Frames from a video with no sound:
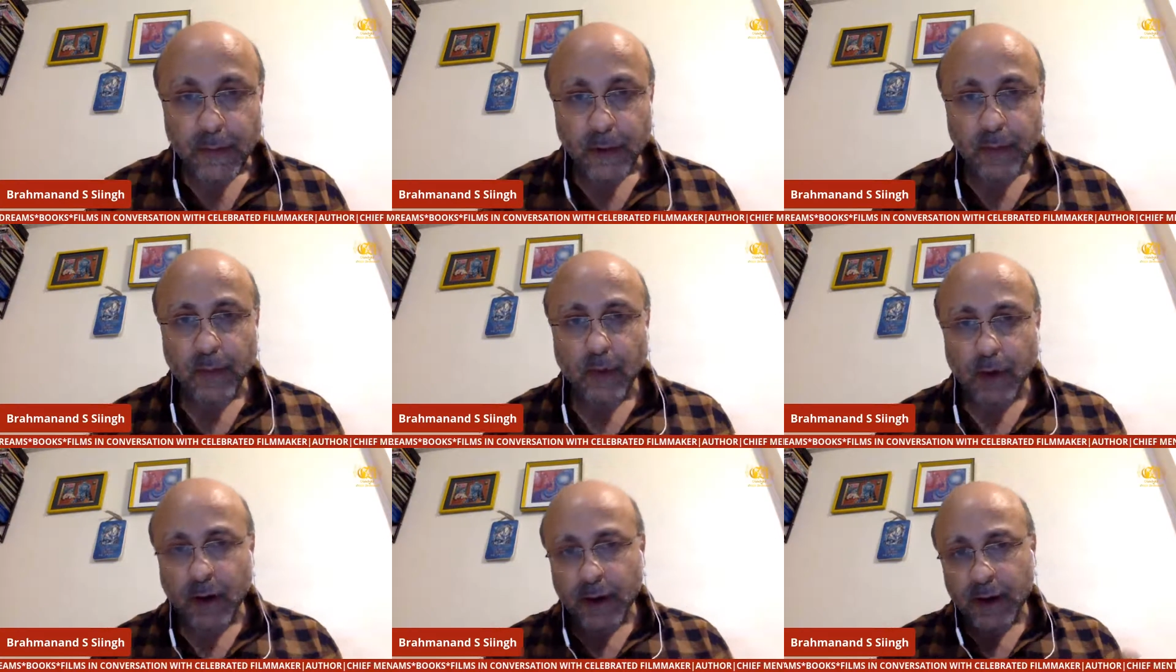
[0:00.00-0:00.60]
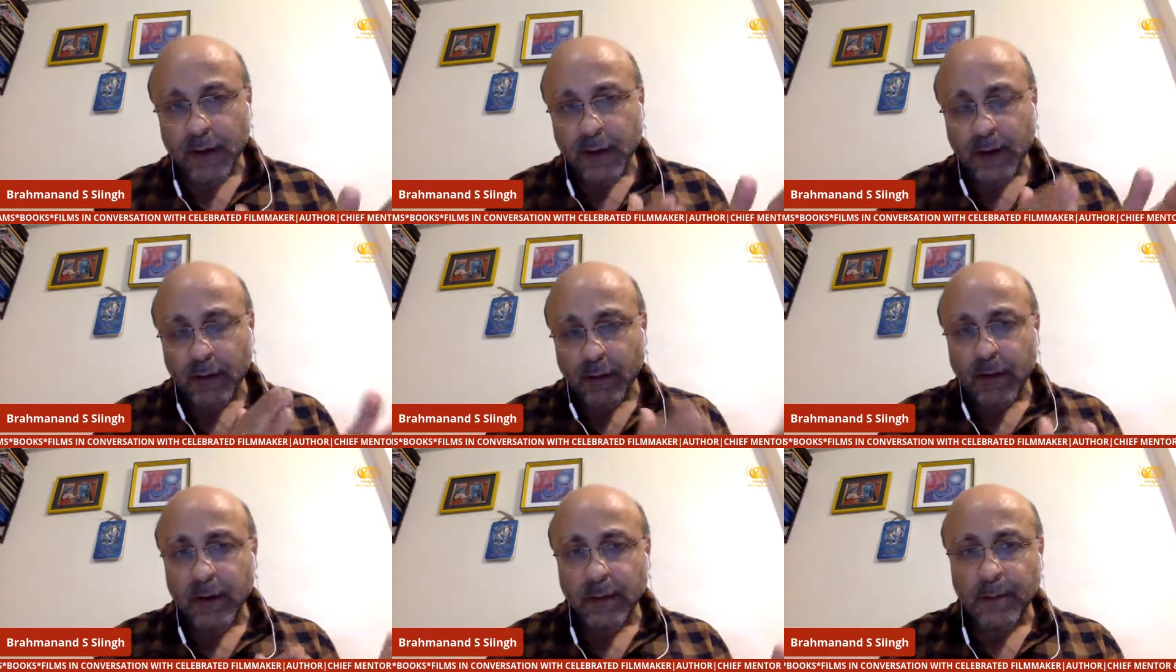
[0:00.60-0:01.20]
If you're writing a
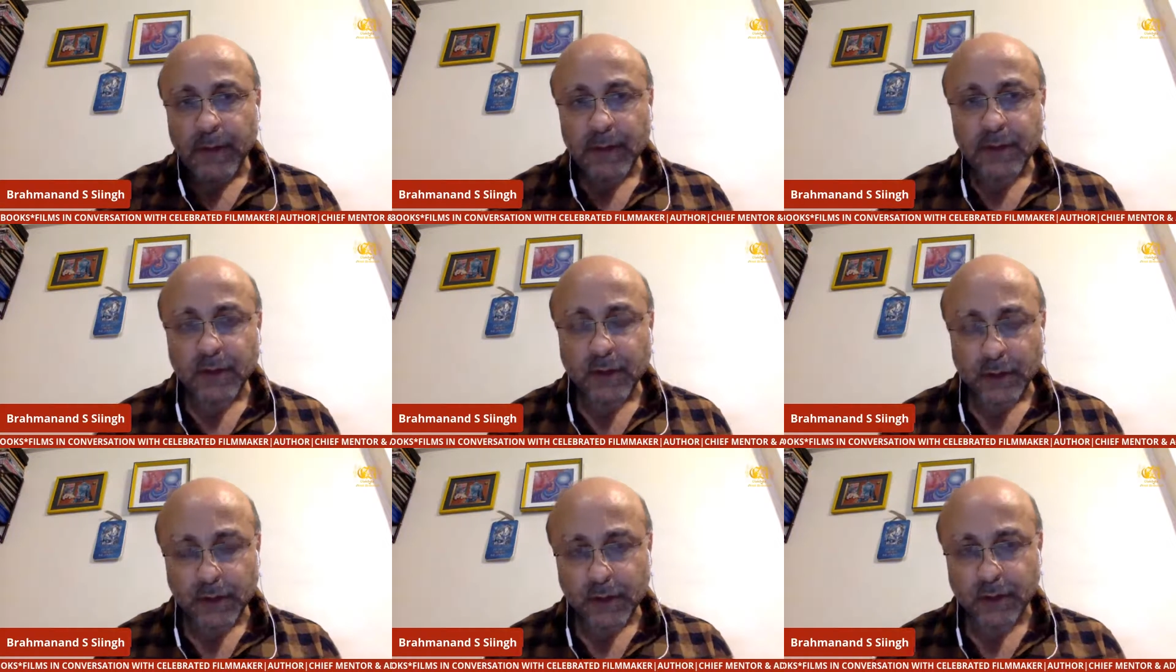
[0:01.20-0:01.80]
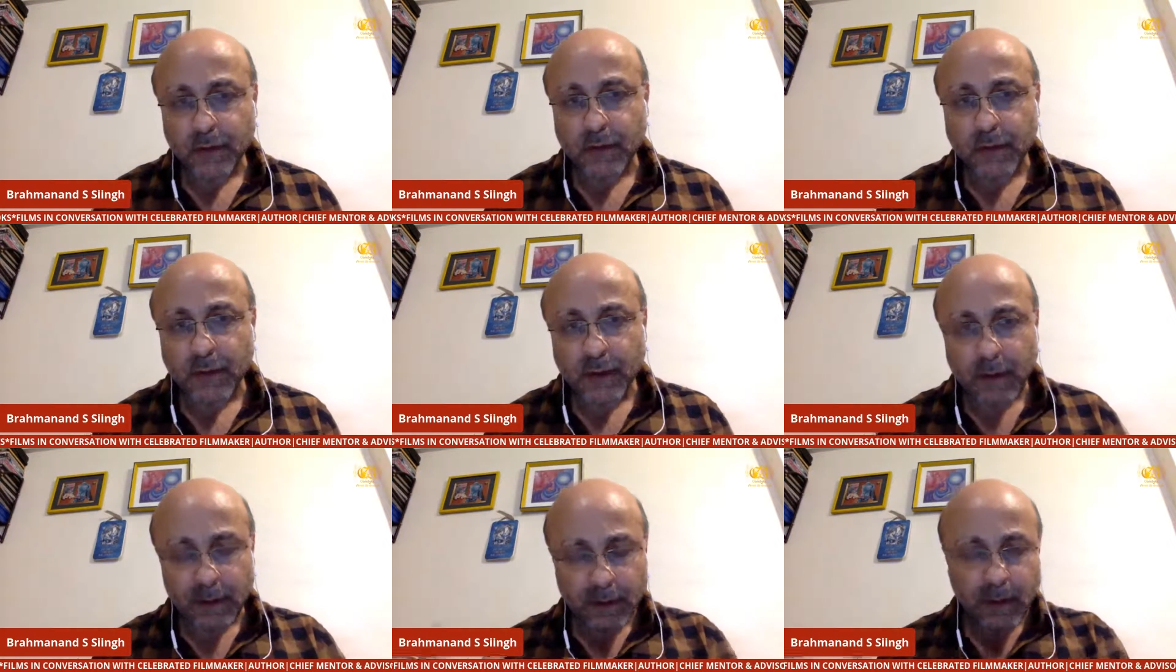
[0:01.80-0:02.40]
20-page short story,
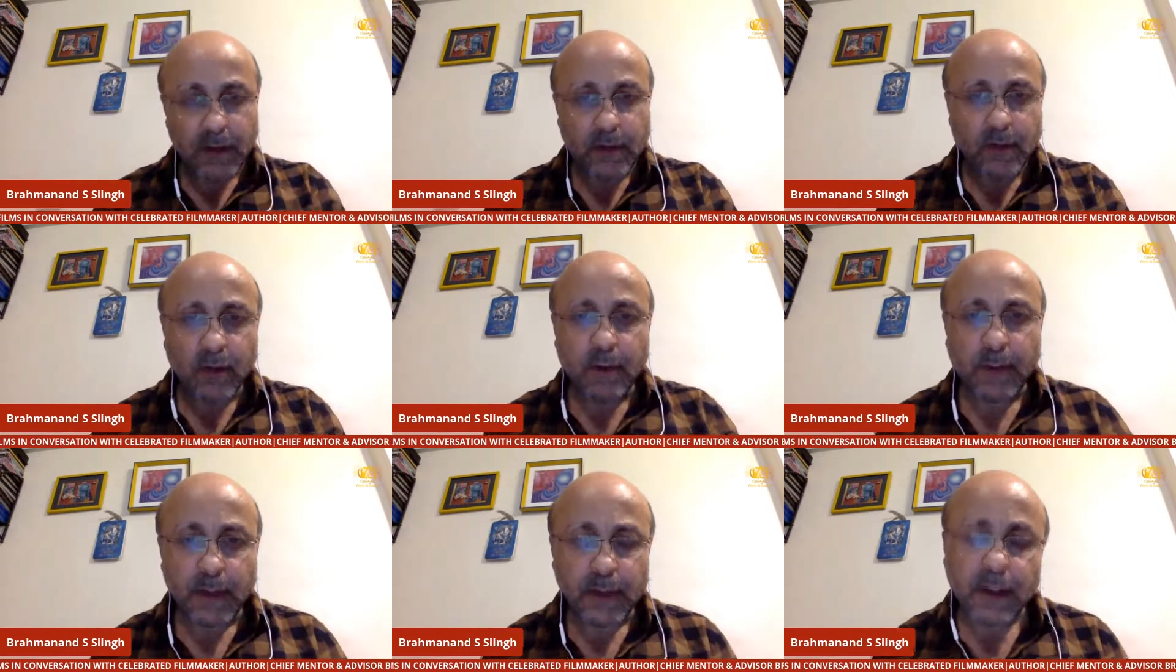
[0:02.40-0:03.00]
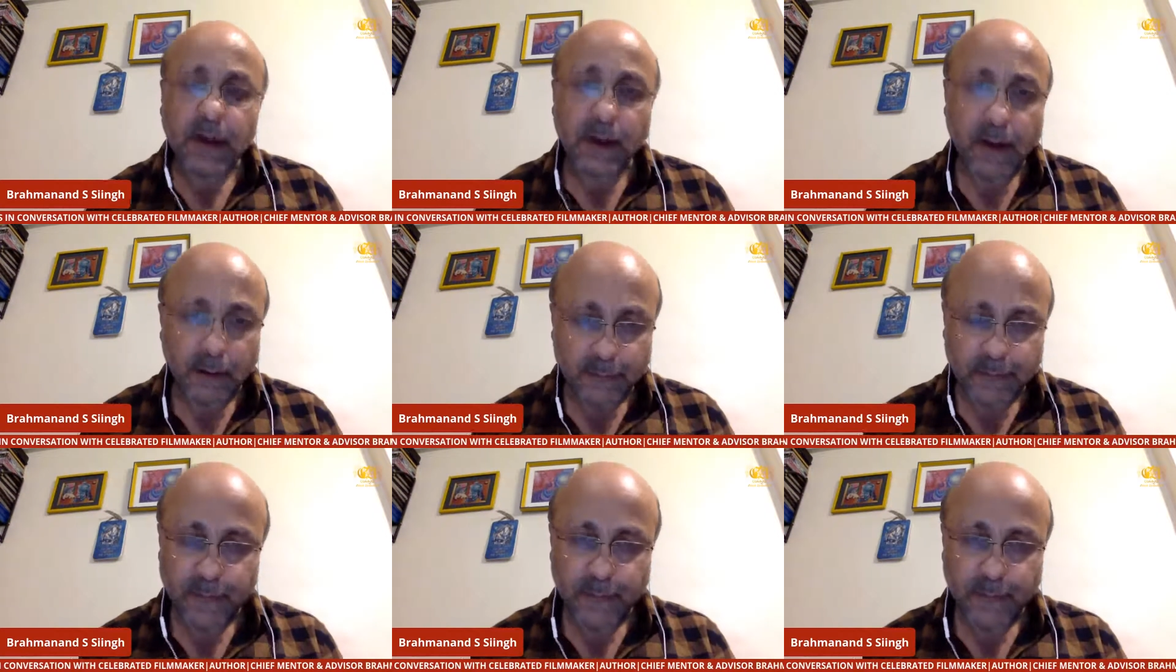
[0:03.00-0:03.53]
it'll take you a month and a half.